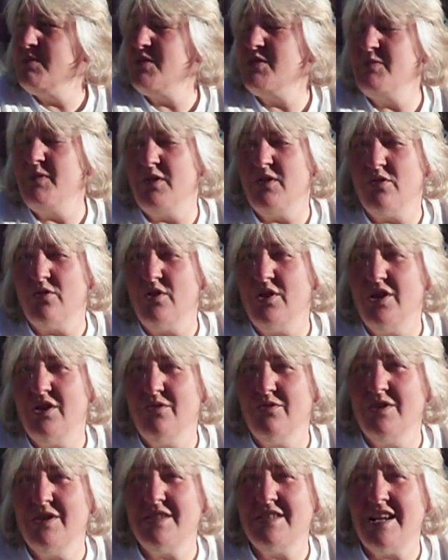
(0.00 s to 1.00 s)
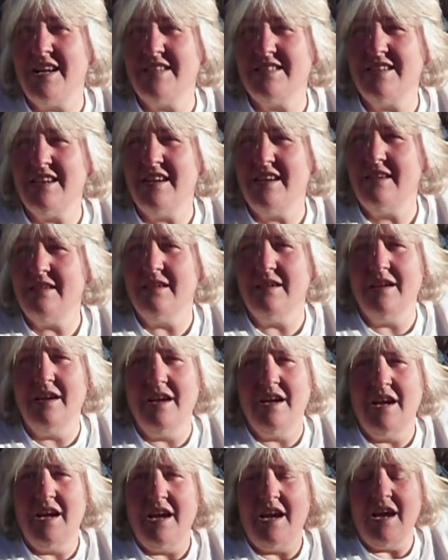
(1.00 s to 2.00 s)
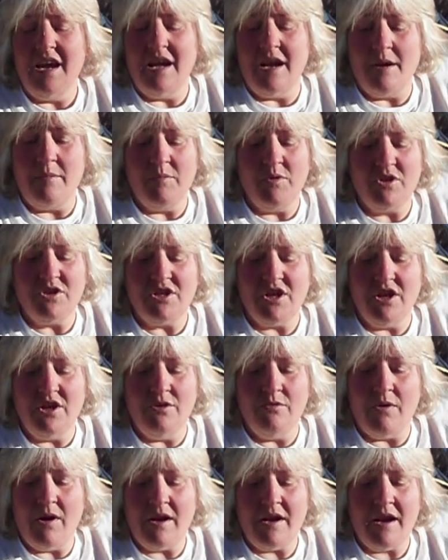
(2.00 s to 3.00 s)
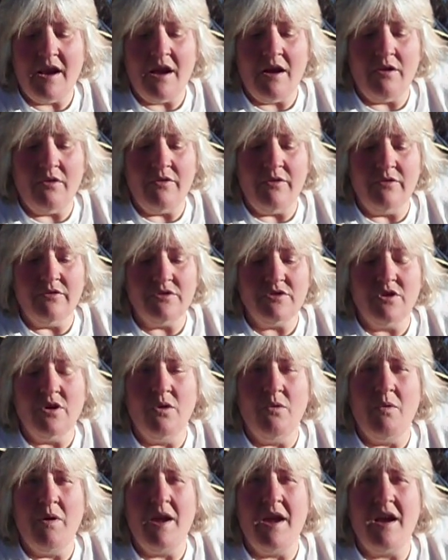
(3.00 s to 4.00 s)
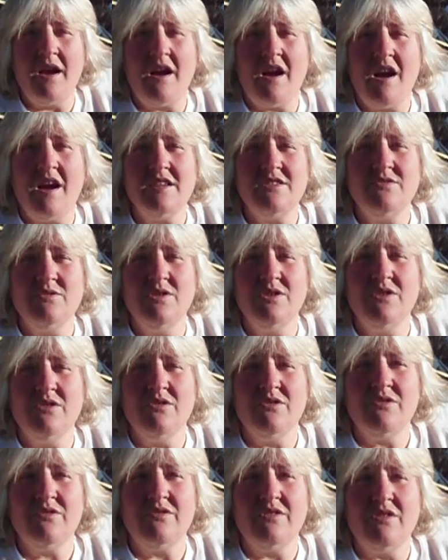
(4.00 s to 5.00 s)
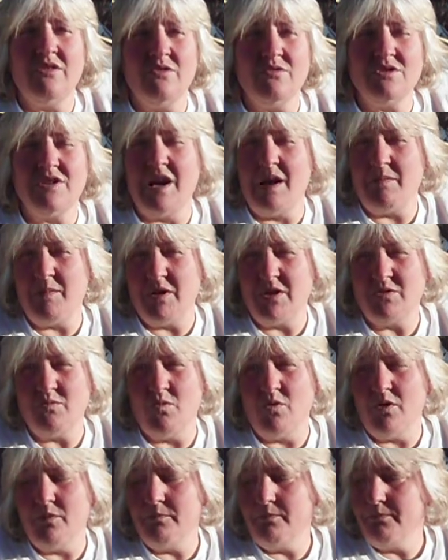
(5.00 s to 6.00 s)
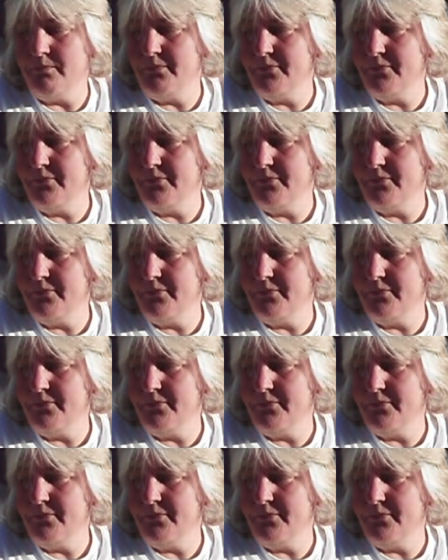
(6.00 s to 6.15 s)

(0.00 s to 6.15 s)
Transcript: to be 30 degrees last night, and I'm going to tell you right now, there is no way on God's green earth that those kept us warm.